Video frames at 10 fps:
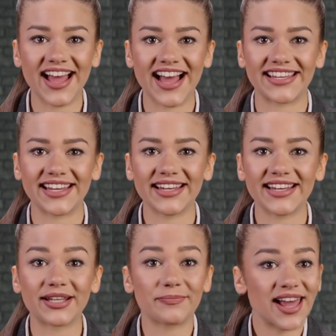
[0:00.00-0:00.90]
as it can
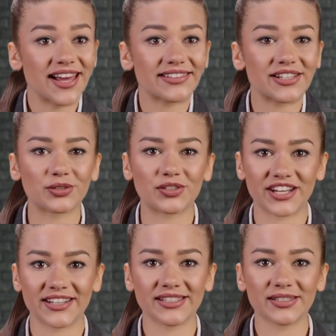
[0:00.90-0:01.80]
impact their
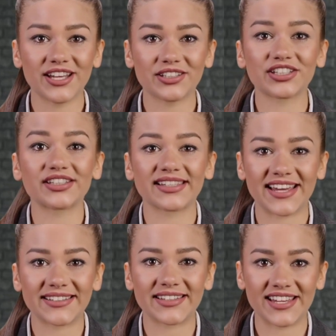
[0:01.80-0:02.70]
trading strategies
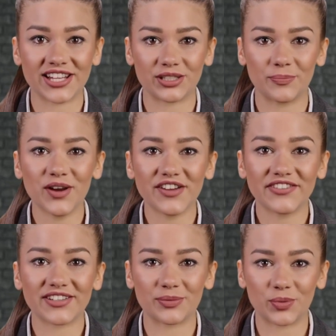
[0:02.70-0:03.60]
and potential
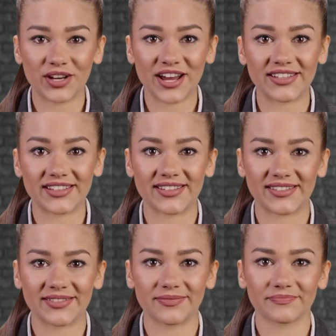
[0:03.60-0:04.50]
profits or losses.